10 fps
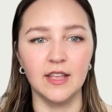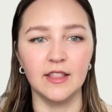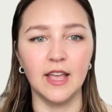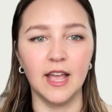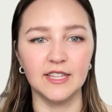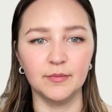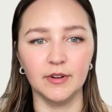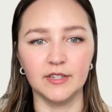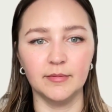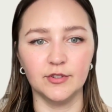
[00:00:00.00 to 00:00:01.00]
That's where
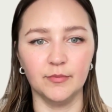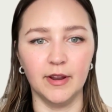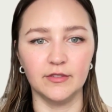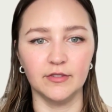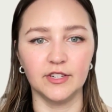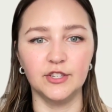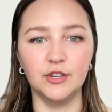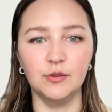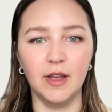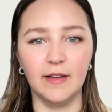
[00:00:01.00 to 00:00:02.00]
exposure metrics
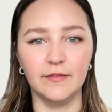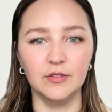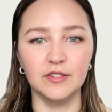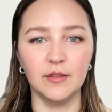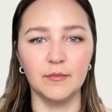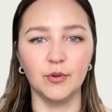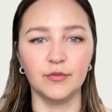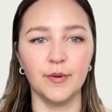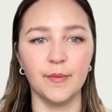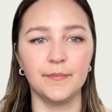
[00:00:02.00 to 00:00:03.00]
do have use in the
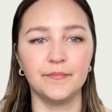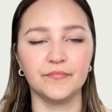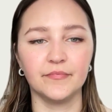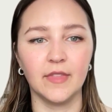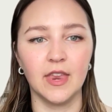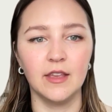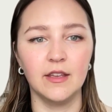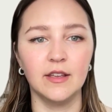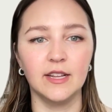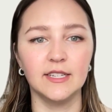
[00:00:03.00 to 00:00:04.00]
boardroom.
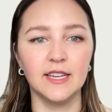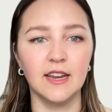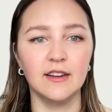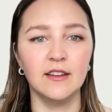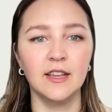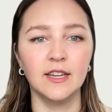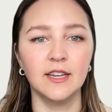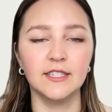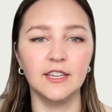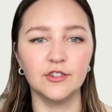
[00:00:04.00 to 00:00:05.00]
Instead,
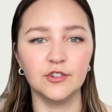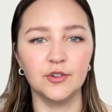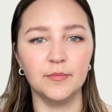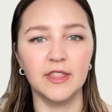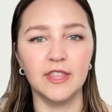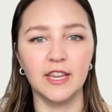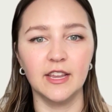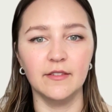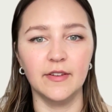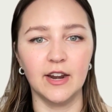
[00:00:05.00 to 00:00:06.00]
CISOs should be
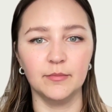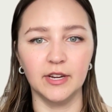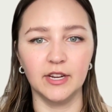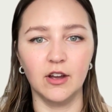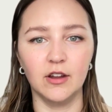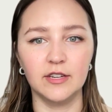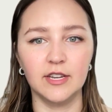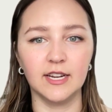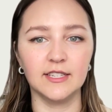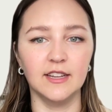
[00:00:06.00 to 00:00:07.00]
thinking of how to bring
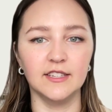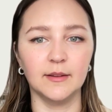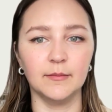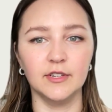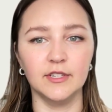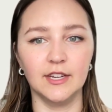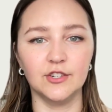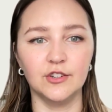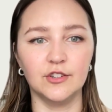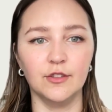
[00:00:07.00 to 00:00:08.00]
context and
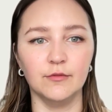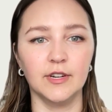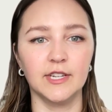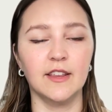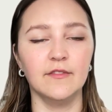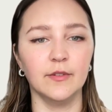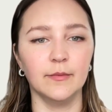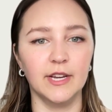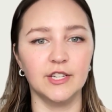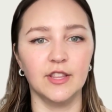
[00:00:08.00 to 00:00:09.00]
summarization to the risk
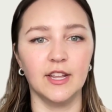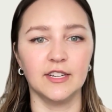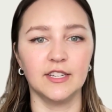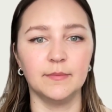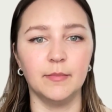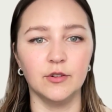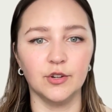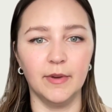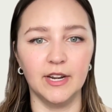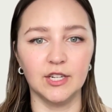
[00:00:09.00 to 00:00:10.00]
information that
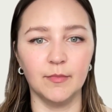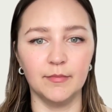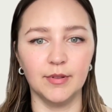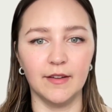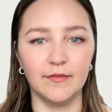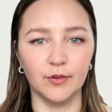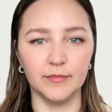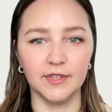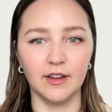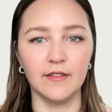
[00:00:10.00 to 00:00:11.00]
exposure management
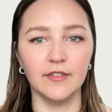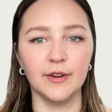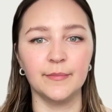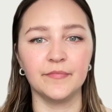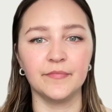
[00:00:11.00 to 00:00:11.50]
platforms uncover.